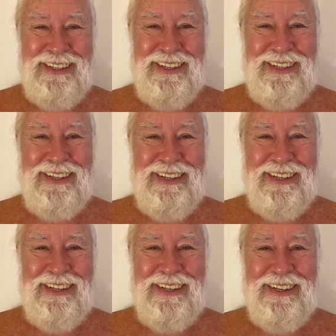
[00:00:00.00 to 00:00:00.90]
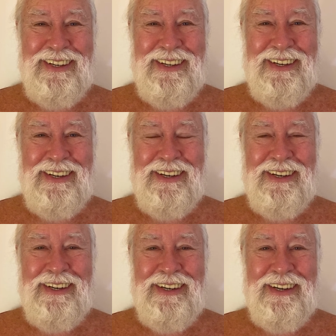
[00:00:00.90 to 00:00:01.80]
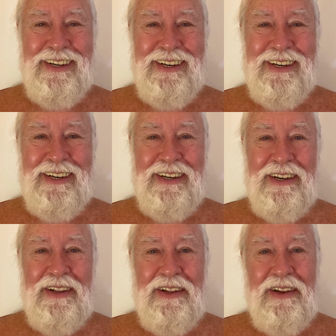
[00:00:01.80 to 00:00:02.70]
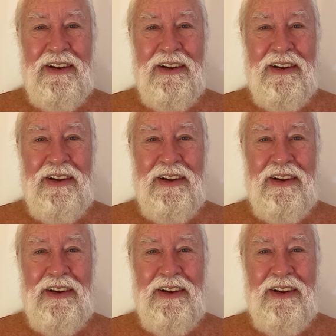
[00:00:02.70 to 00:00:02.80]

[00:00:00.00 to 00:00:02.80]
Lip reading: Nothing is said.